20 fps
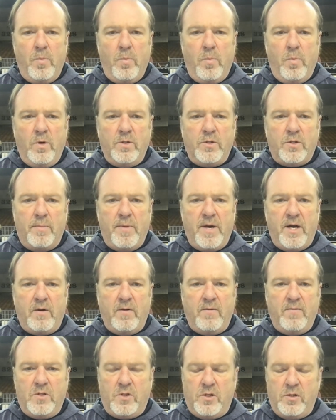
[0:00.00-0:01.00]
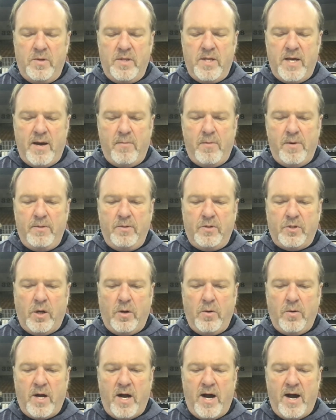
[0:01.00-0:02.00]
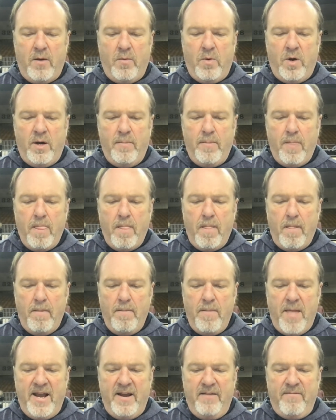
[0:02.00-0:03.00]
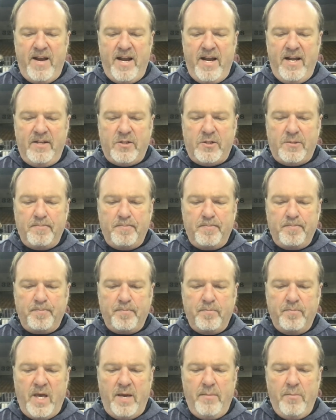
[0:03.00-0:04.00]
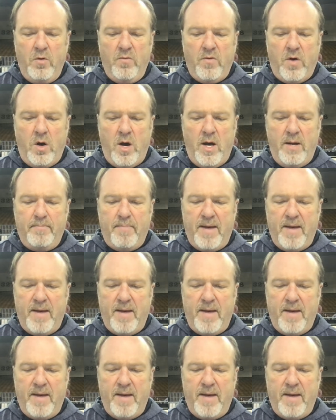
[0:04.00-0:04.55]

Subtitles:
was the better of the two in that one. So Kiowa, they advance, they move on.